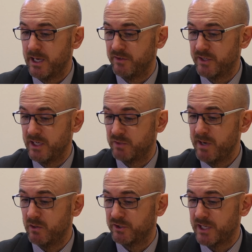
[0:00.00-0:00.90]
It says
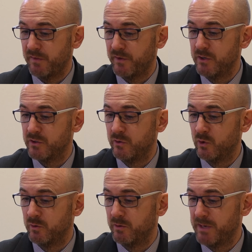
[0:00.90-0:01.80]
metal is cathode,
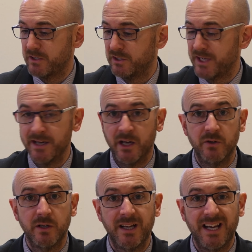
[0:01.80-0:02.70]
non-metal is
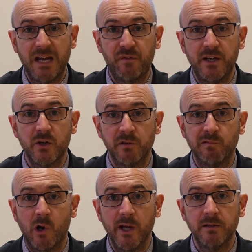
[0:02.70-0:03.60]
anode. If he got it
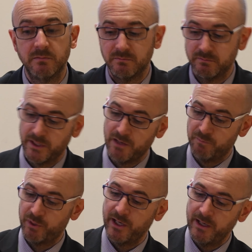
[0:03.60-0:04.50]
right, he
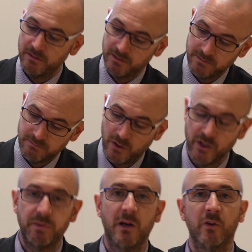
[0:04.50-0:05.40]
would put it
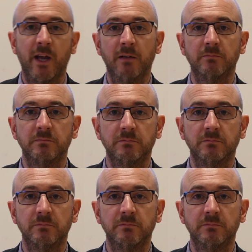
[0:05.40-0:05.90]
on a pile there.